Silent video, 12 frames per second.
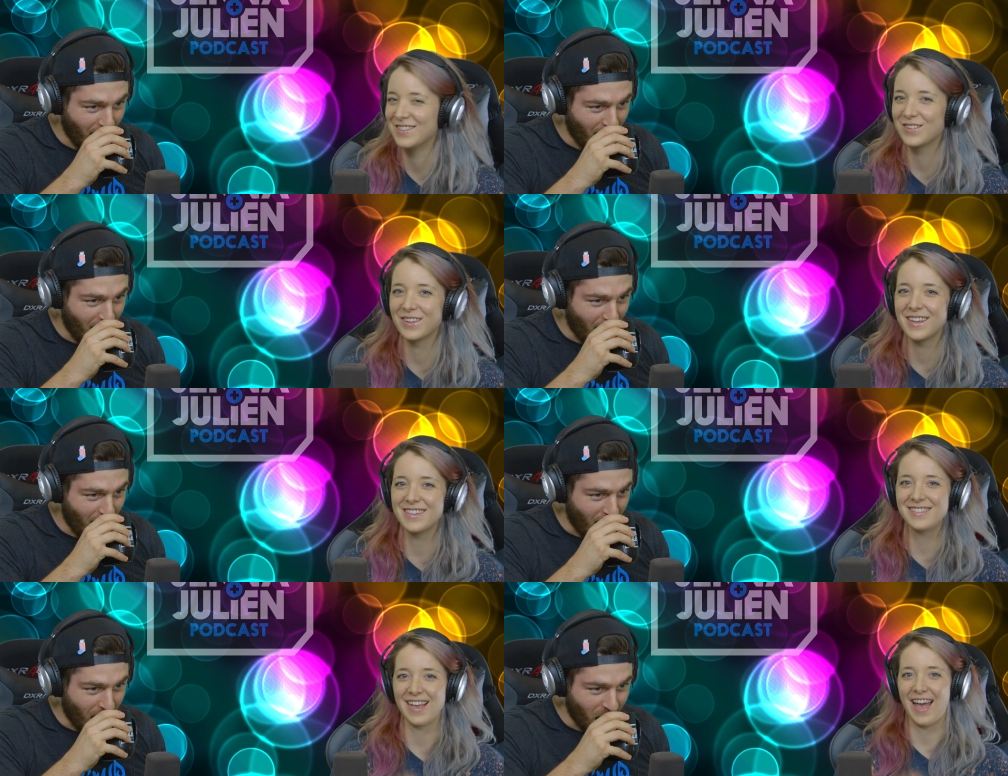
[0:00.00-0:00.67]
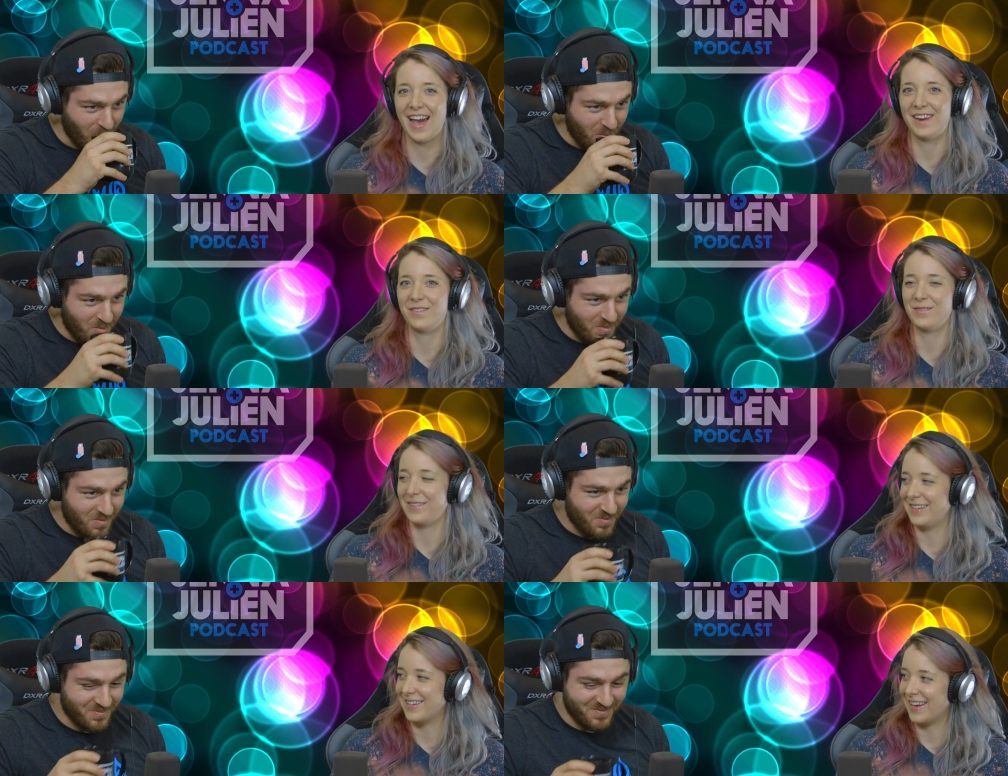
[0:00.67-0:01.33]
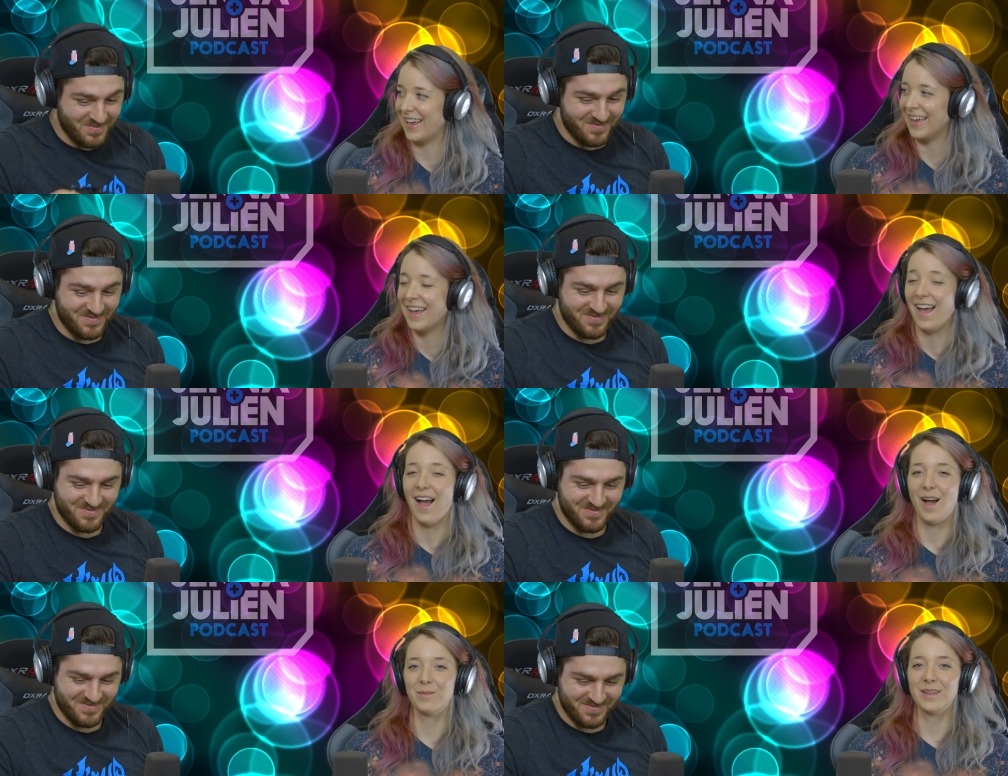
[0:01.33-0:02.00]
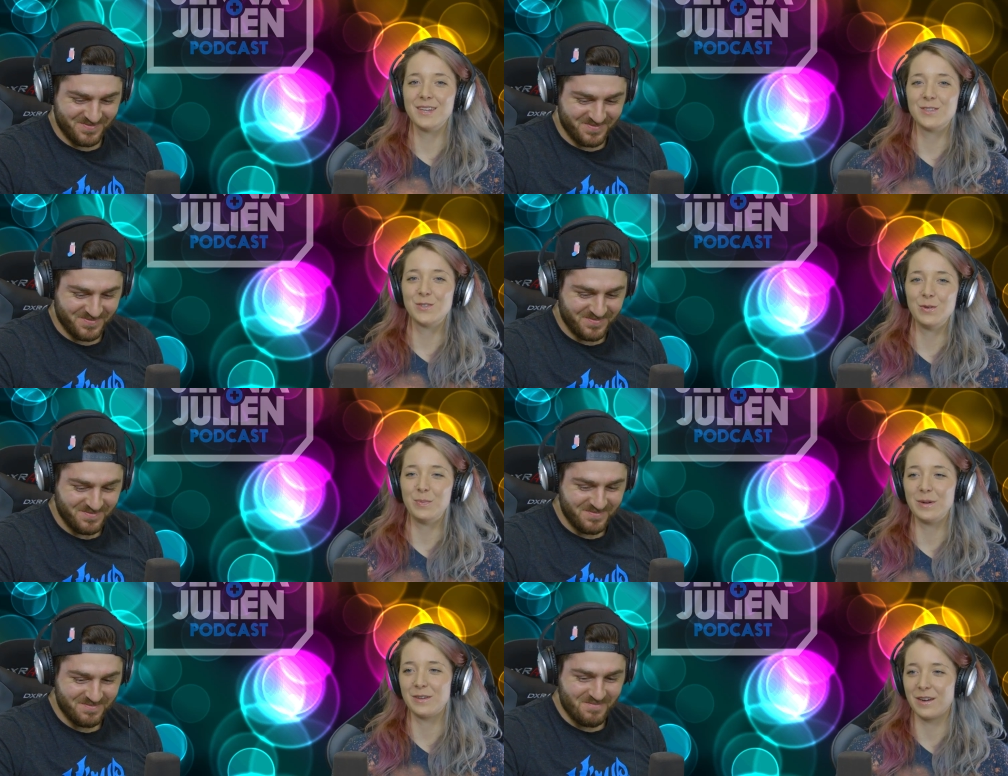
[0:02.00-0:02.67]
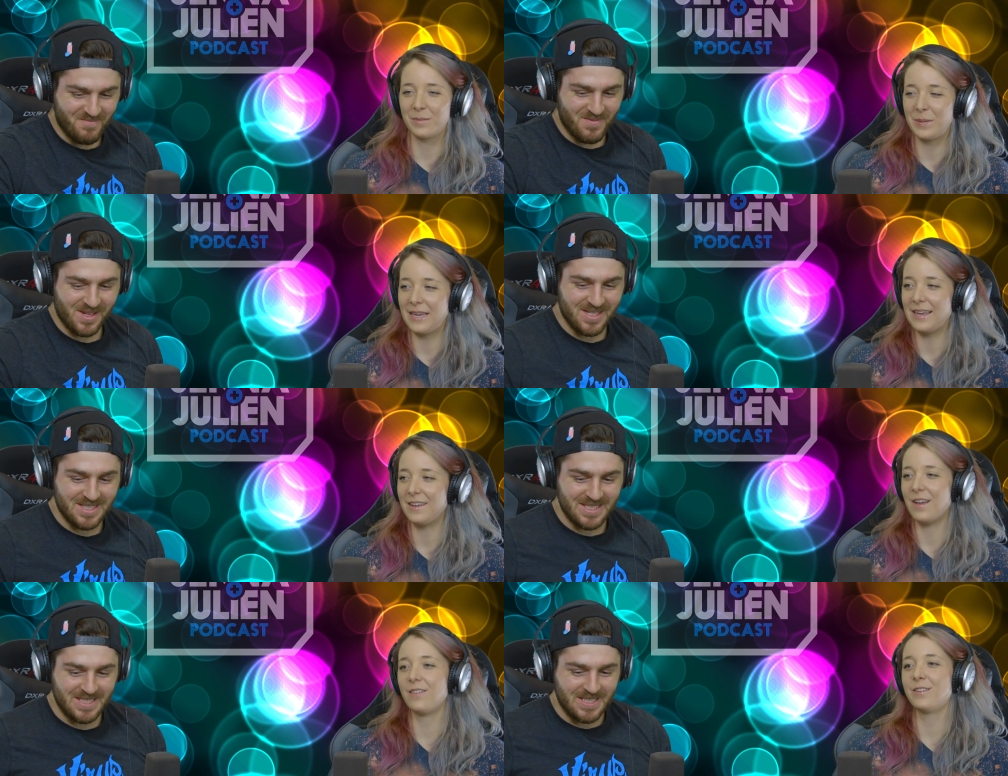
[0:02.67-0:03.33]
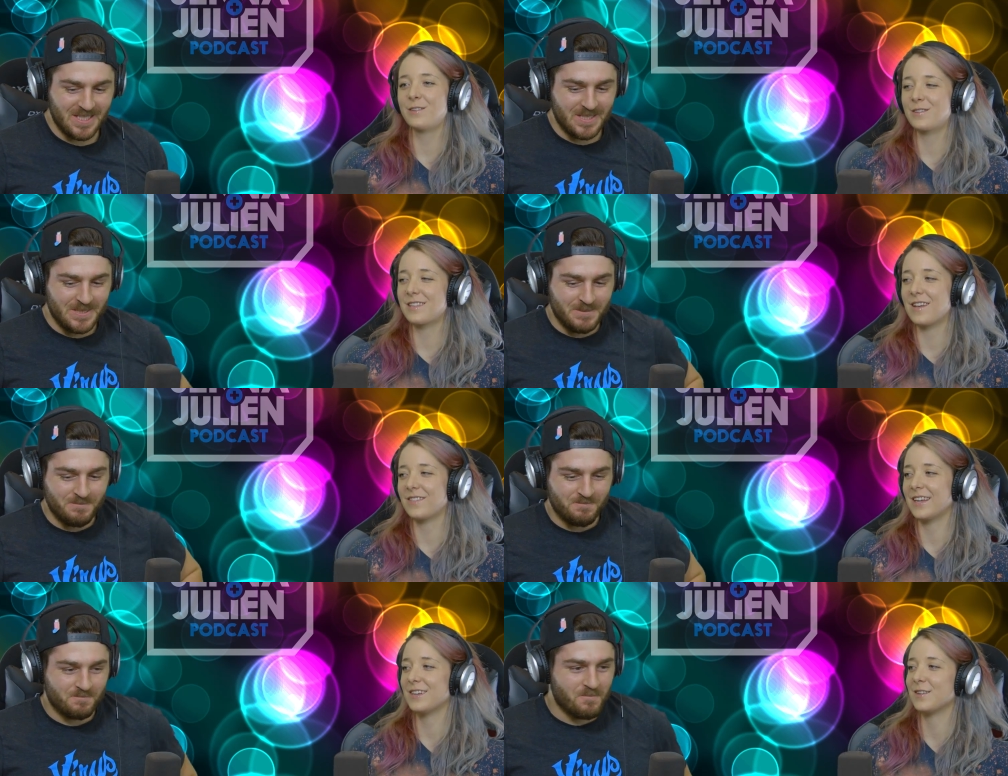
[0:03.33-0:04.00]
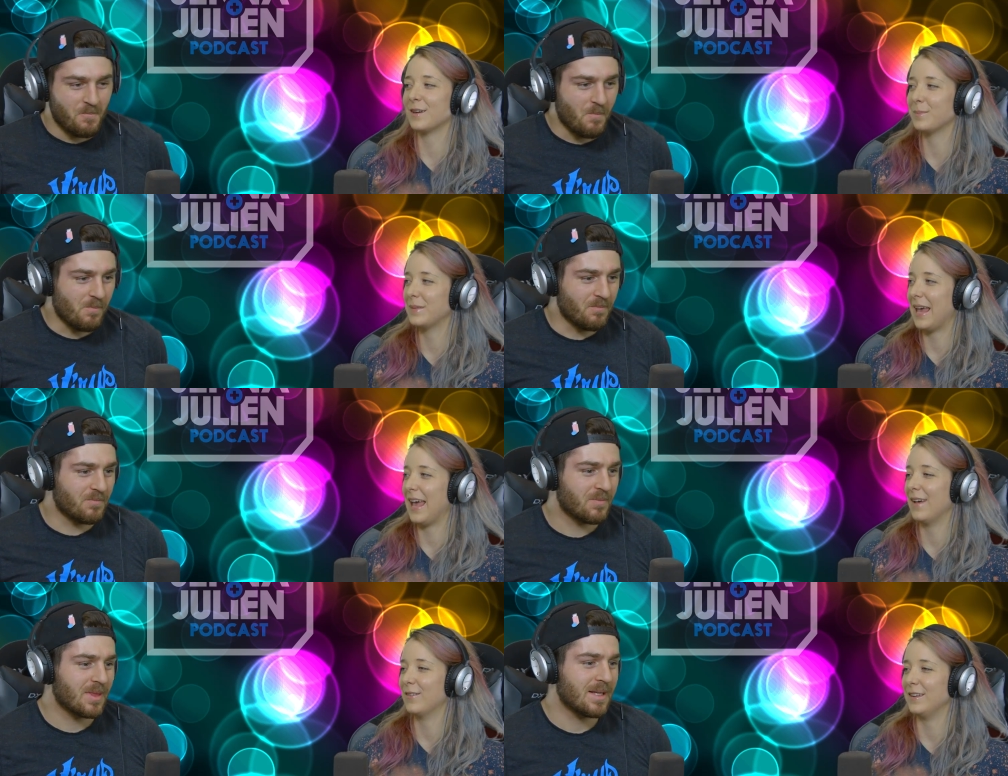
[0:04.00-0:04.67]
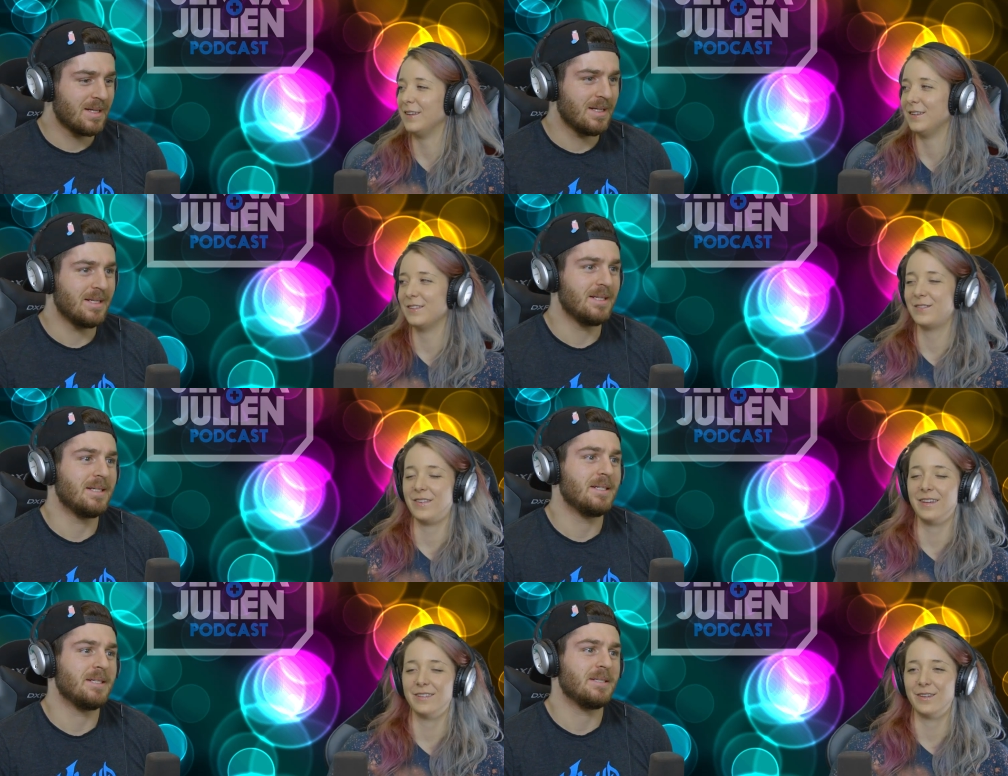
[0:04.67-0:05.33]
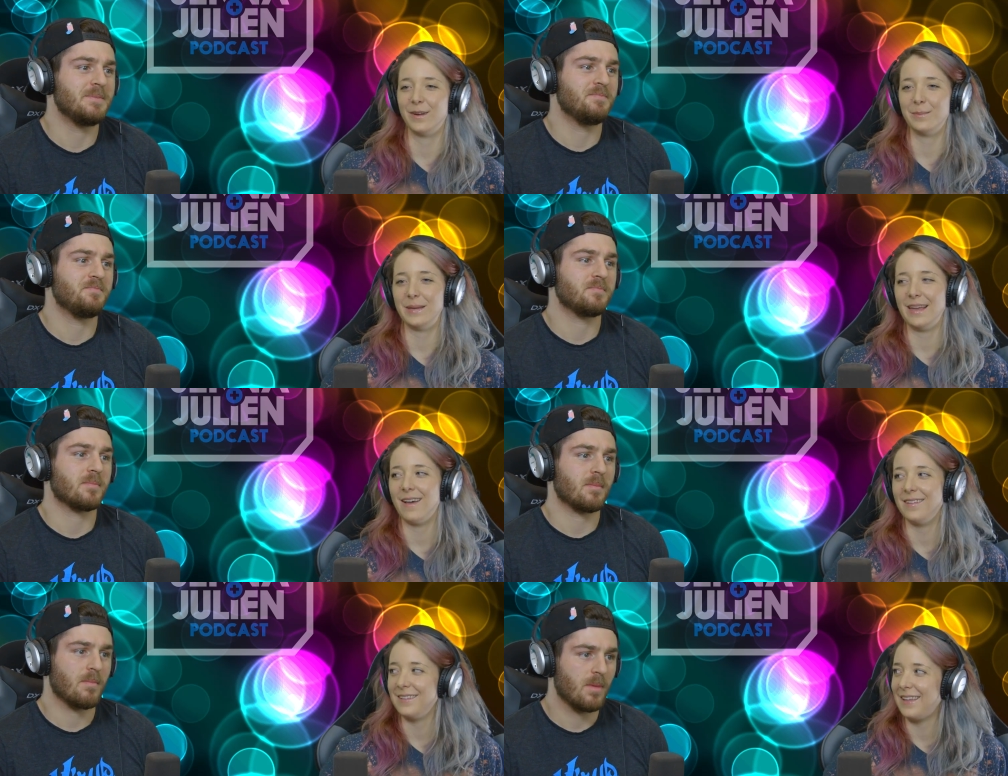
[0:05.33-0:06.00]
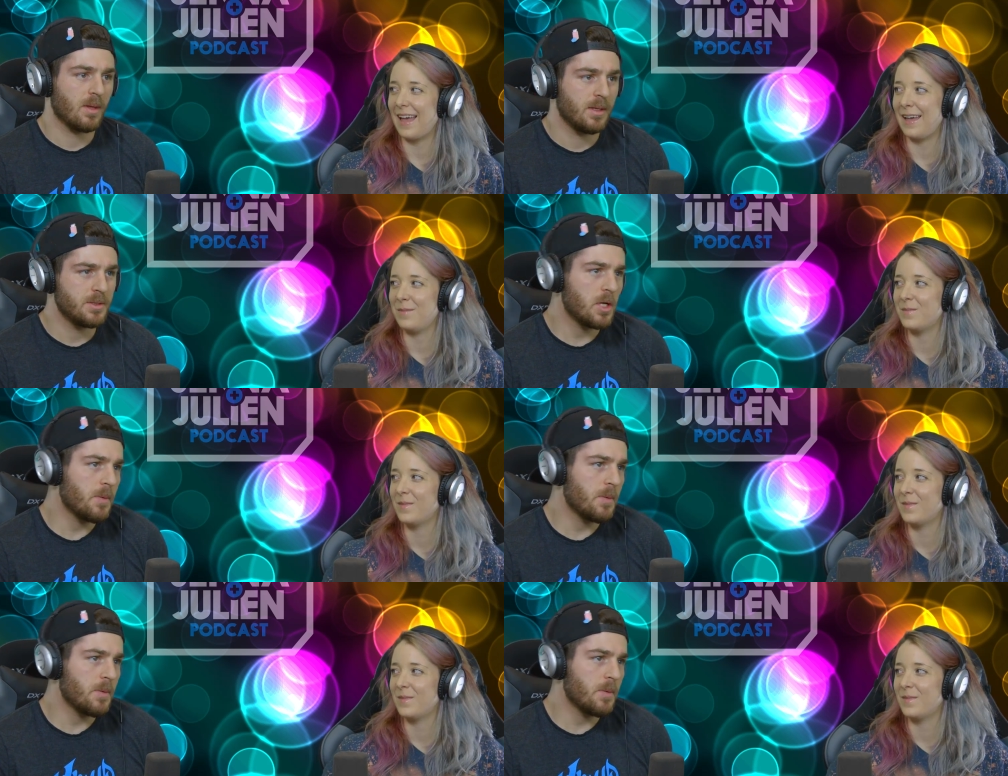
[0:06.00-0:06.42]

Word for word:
Speaker 1: Julian's had it with me today. I'm like super derpy. You ever just have like a derp day where you just feel derpy all the time?